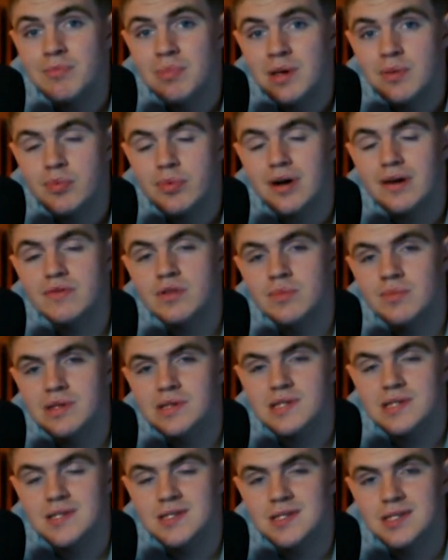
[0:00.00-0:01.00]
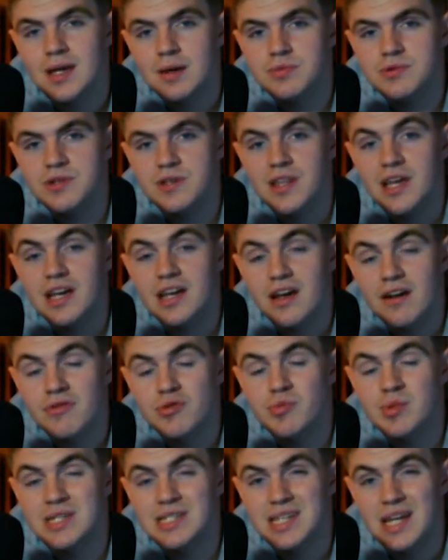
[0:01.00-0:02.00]
people have the misconception that
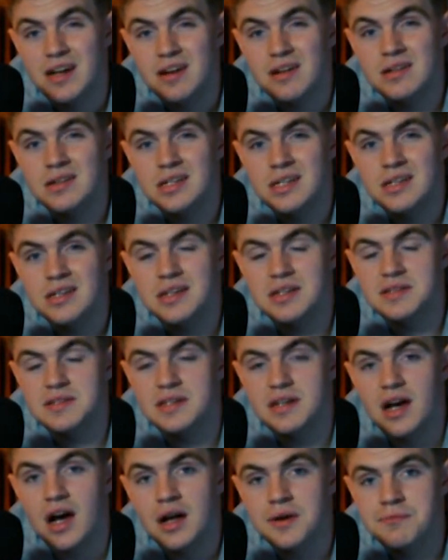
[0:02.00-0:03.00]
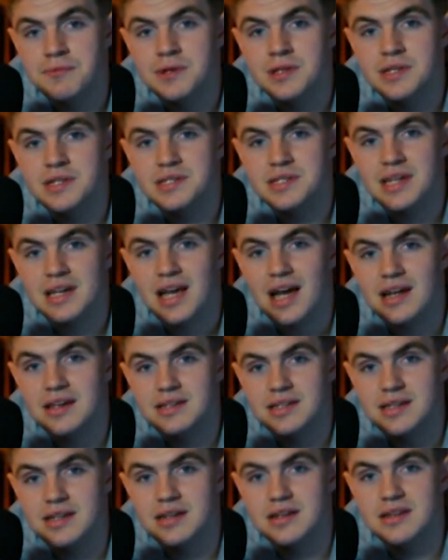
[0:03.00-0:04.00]
government tyranny is an unrealistic
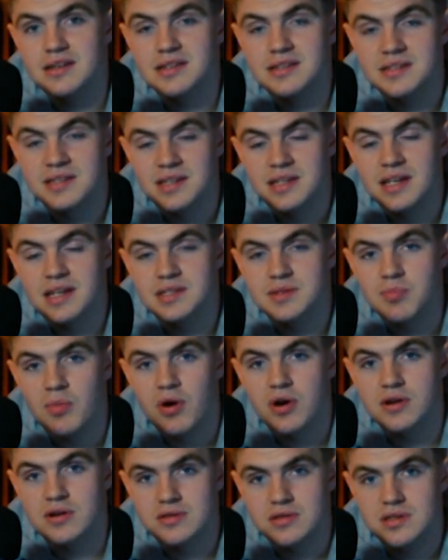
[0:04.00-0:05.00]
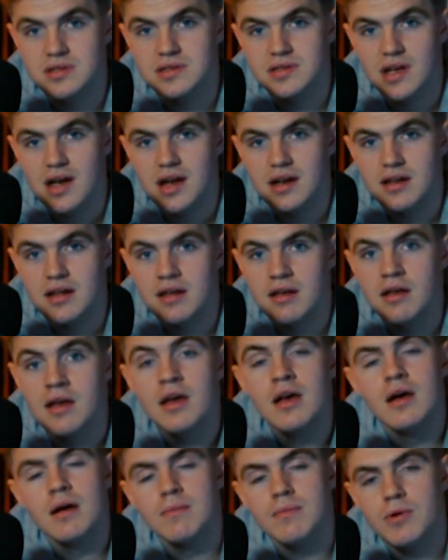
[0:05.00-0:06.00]
idea in today's modern society.
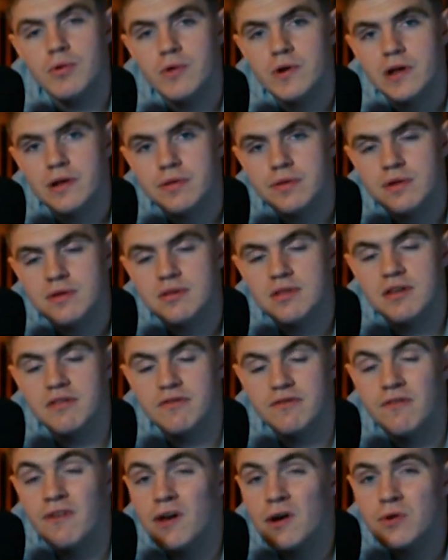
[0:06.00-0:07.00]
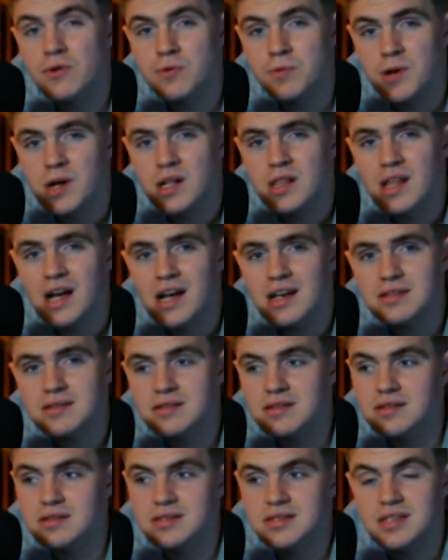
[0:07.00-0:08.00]
But what I think they fail to realize
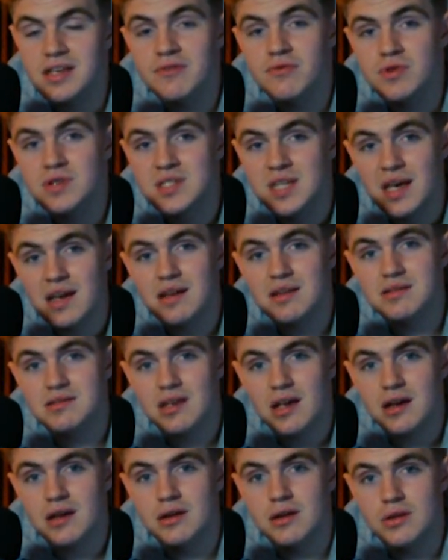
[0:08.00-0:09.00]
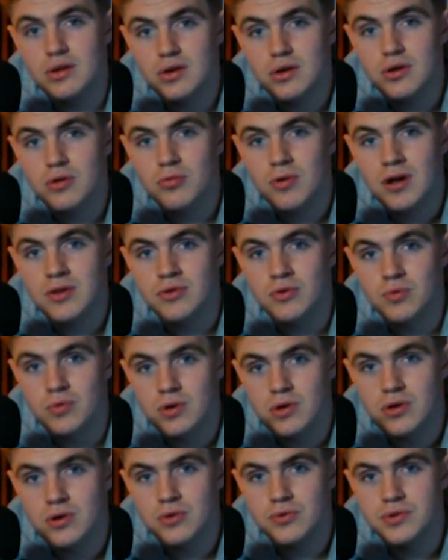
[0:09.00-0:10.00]
is if we take a second to look around the
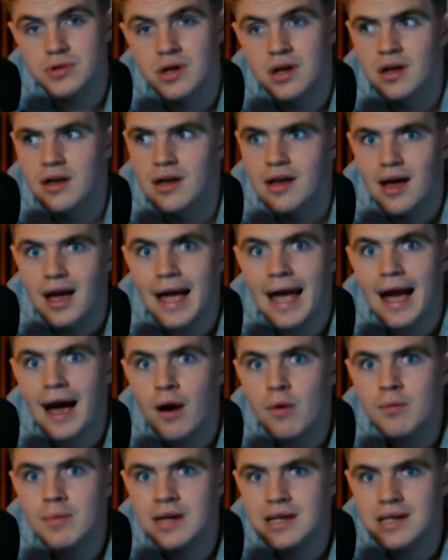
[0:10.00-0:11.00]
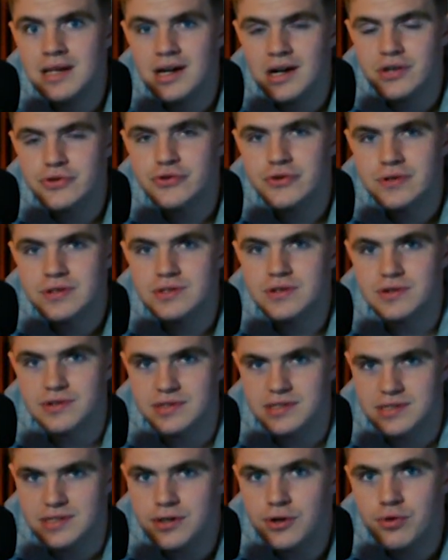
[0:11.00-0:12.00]
world, how many countries are
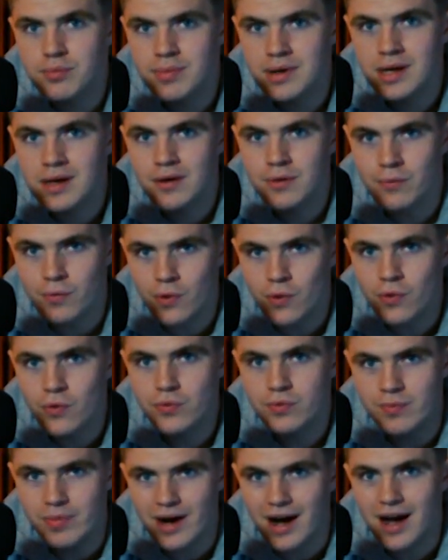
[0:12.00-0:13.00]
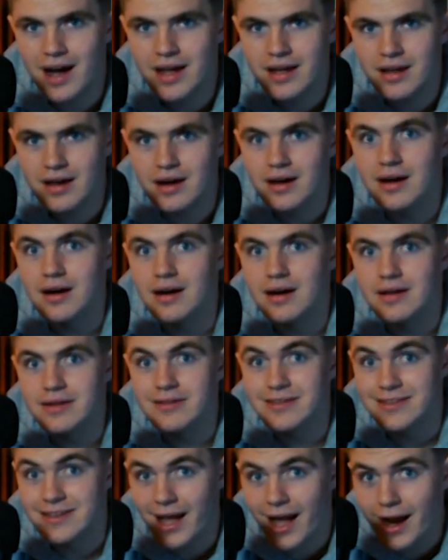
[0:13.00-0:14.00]
still being ruled by a
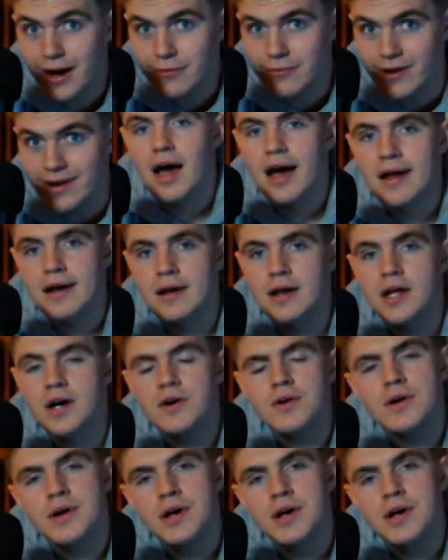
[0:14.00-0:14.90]
tyrant? I don't know.